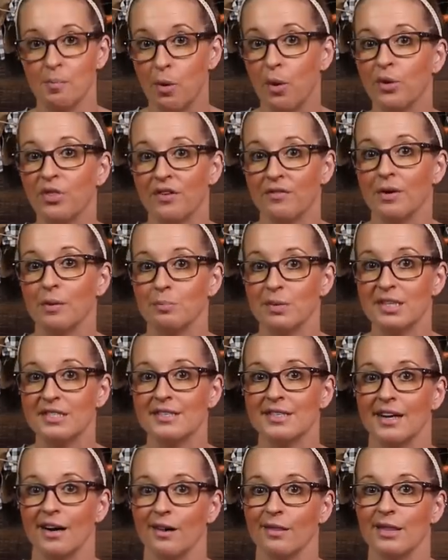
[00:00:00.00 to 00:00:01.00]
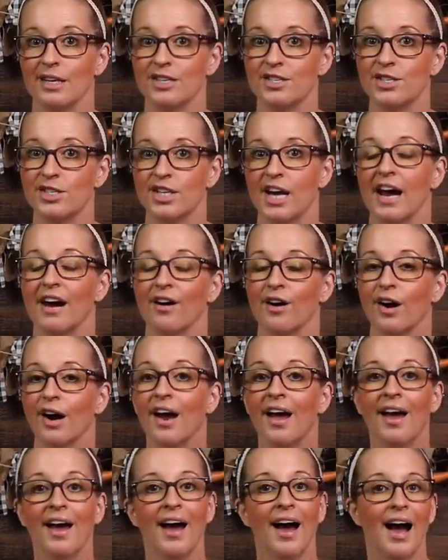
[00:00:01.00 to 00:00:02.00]
both of them to sit on this chair.
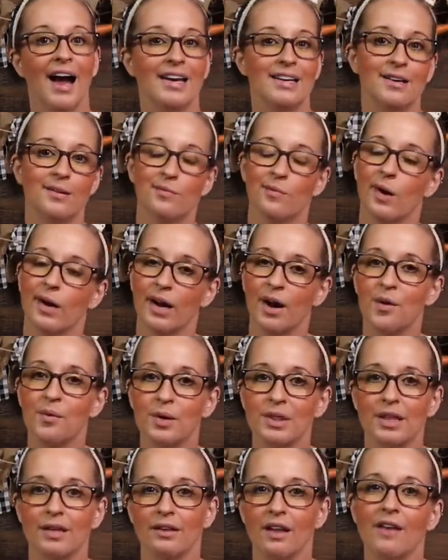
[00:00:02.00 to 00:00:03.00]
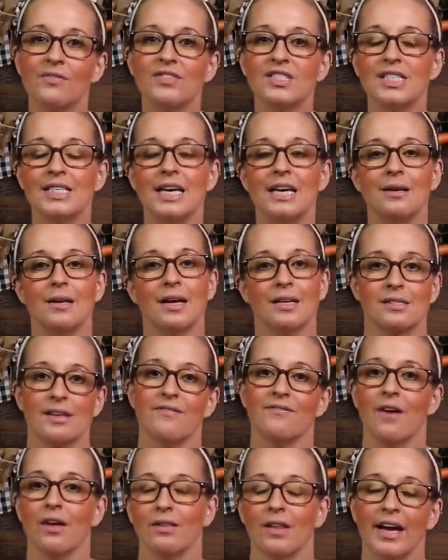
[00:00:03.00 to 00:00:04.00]
I didn't want to go with a love seat because
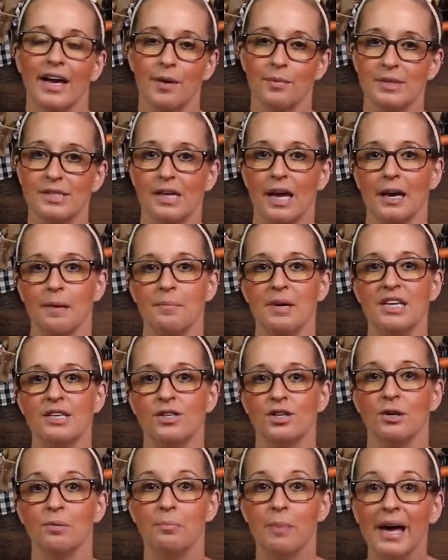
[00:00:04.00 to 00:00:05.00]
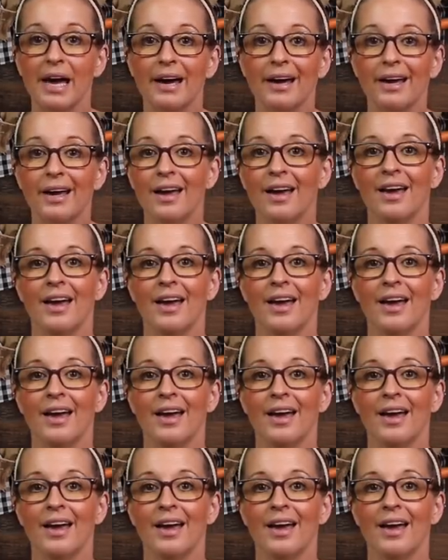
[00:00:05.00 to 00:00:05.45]
I felt like it was going to be too big.